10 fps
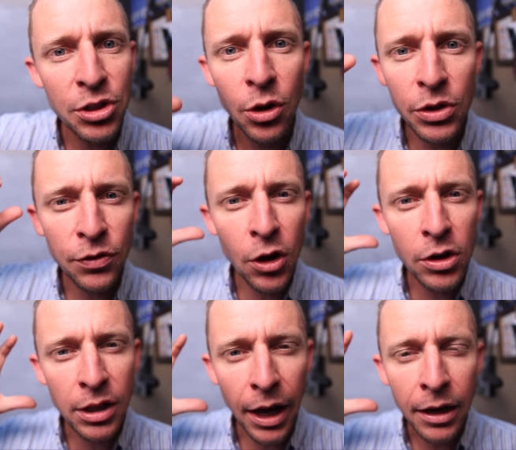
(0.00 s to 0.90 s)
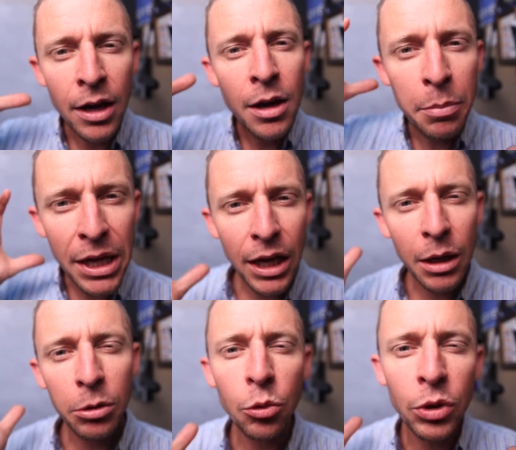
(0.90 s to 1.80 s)
so as far as like being
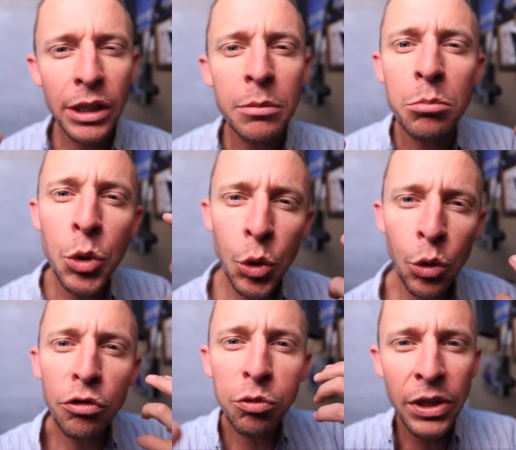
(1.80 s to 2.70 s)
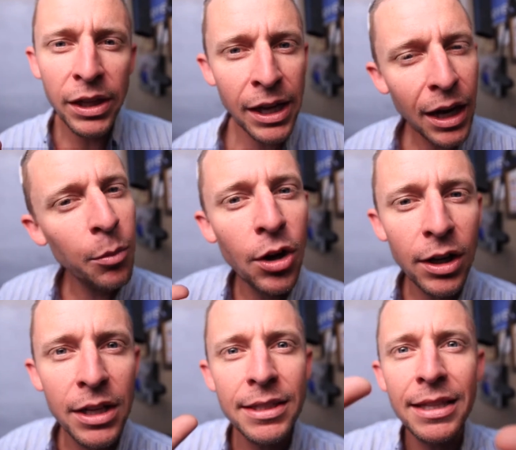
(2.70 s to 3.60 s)
able to really move with the camera,
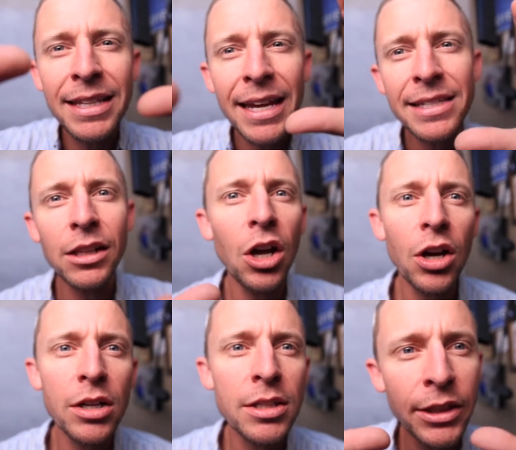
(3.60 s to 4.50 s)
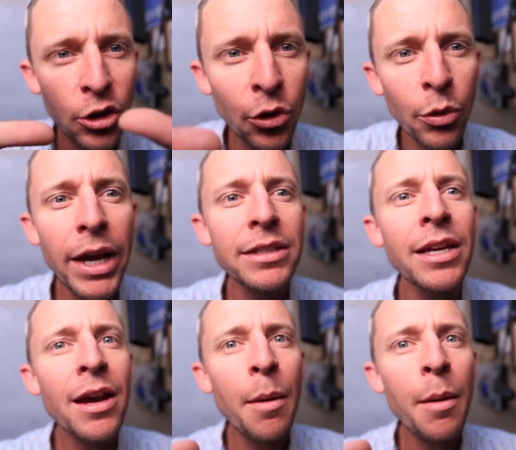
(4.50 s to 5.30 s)
because the DSLRs, like, they're great,